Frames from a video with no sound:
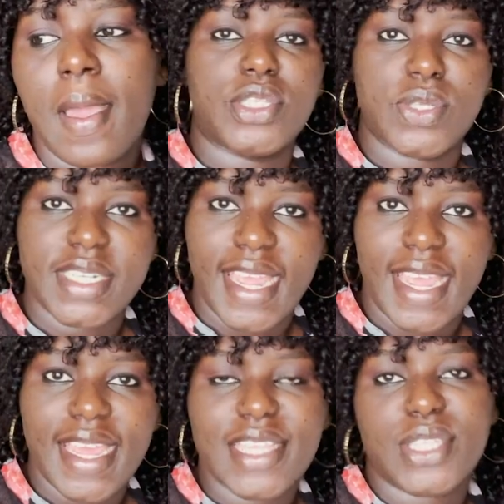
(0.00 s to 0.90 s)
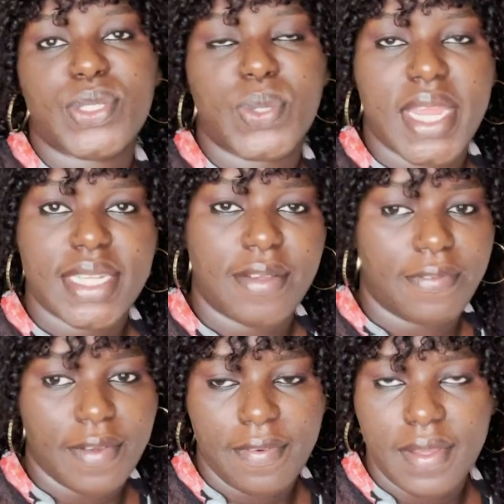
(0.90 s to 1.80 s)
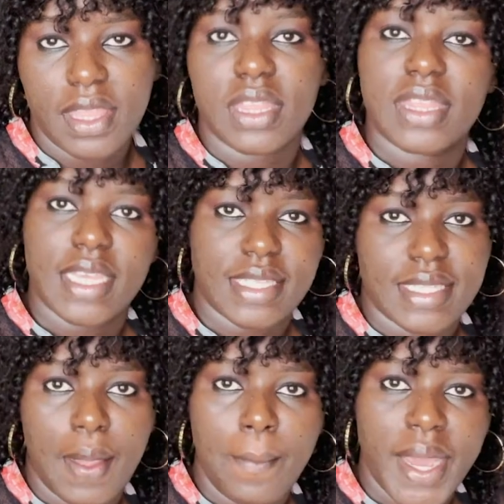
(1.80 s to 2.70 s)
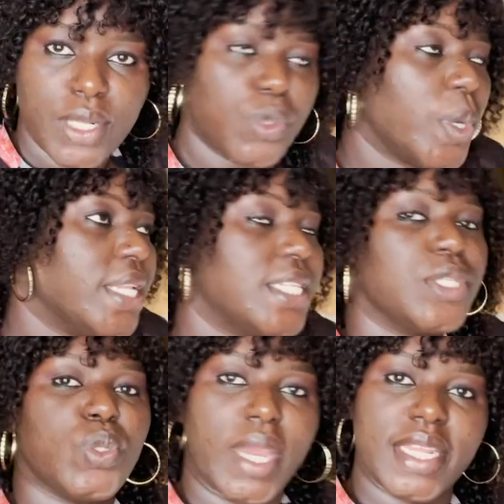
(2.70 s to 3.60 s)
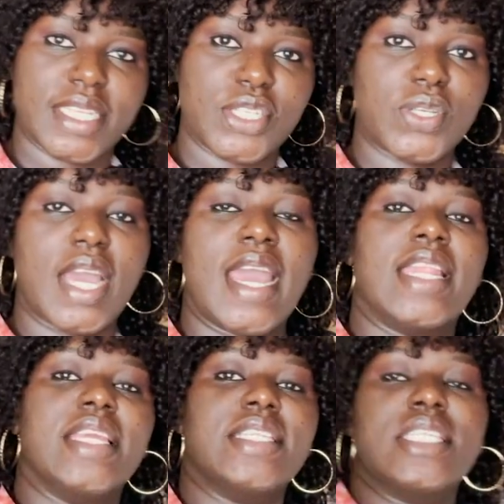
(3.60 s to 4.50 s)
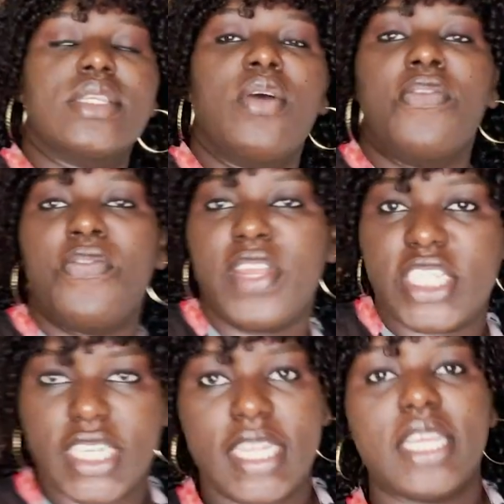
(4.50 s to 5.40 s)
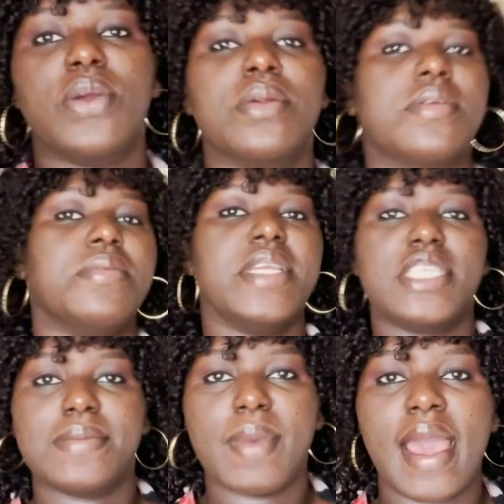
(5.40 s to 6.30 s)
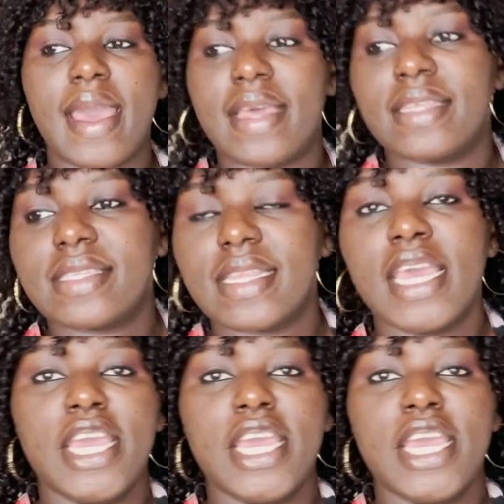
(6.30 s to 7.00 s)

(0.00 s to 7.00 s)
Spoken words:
Today is 25th December 2022 and it is officially Christmas.